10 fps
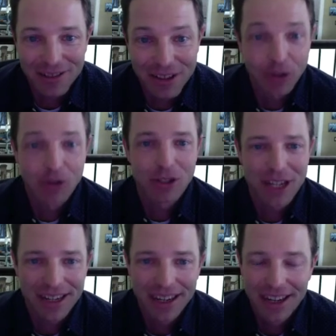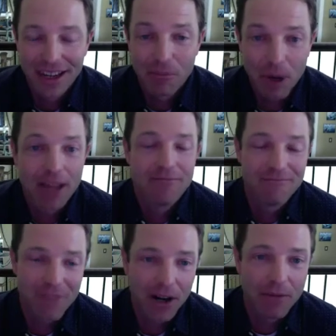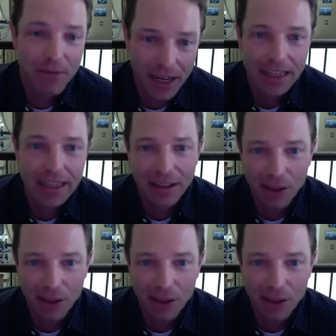solution, but very finicky,